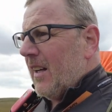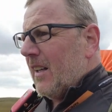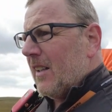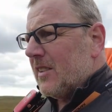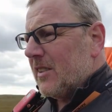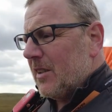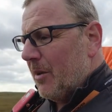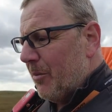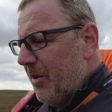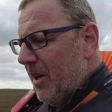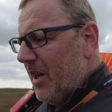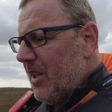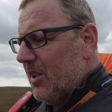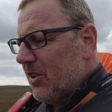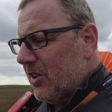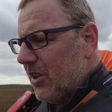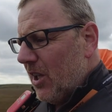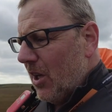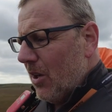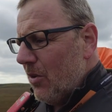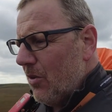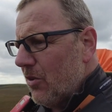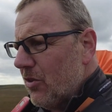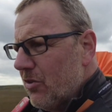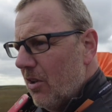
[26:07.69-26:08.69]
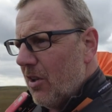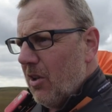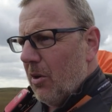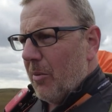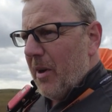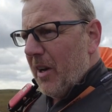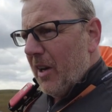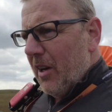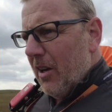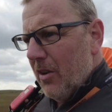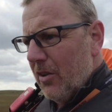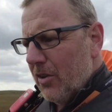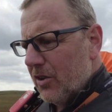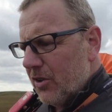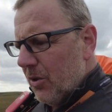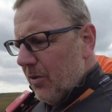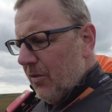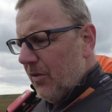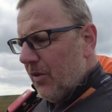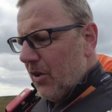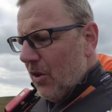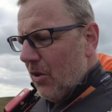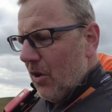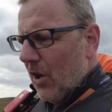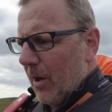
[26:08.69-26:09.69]
Some of these stones were a little bit loose, so if
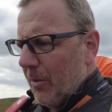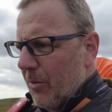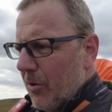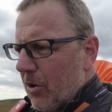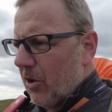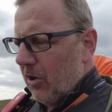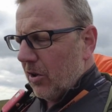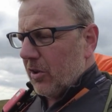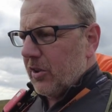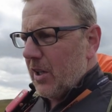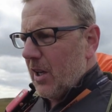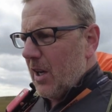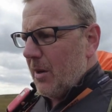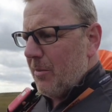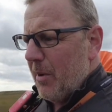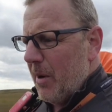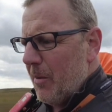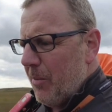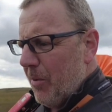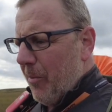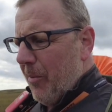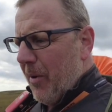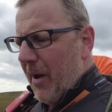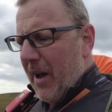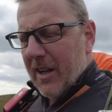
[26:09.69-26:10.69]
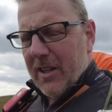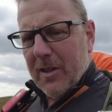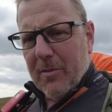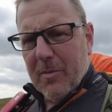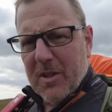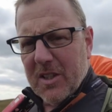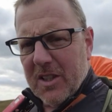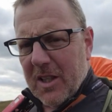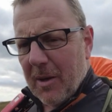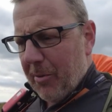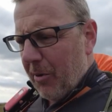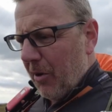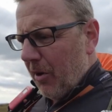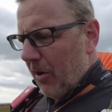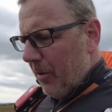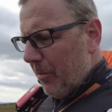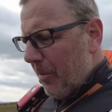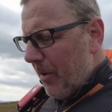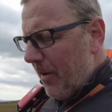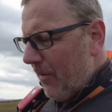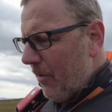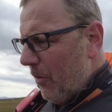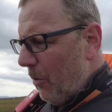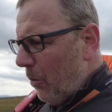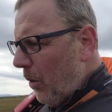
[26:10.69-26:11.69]
you do come across here, be prepared to be stepping on a
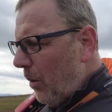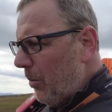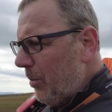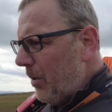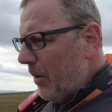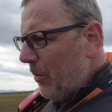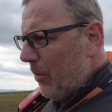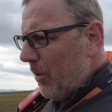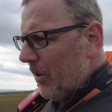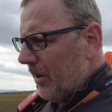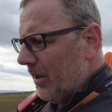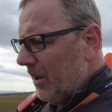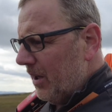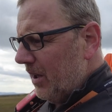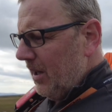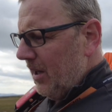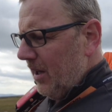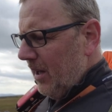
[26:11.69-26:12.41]
bit of a wobbly one.